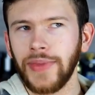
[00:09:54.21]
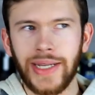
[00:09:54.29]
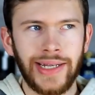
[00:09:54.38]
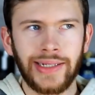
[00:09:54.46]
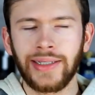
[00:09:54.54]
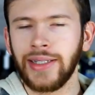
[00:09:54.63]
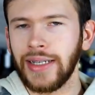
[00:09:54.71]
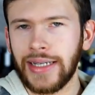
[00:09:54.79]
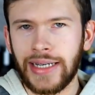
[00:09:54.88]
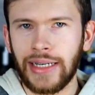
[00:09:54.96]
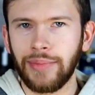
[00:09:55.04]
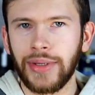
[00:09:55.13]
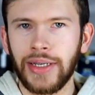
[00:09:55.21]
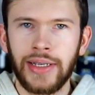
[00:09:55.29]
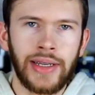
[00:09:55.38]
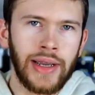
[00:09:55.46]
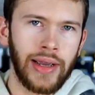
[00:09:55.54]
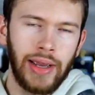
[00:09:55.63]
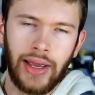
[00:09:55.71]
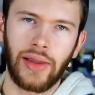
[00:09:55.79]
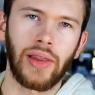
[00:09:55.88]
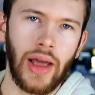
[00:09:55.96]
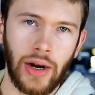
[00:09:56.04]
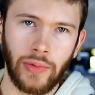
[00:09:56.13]
EDT, EDP,
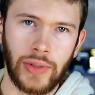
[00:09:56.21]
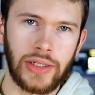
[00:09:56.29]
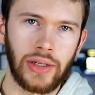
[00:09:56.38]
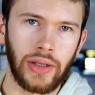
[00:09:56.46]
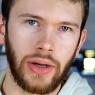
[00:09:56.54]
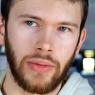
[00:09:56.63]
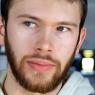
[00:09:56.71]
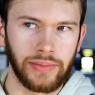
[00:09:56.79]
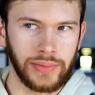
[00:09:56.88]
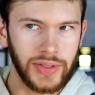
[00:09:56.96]
and de L'Homme.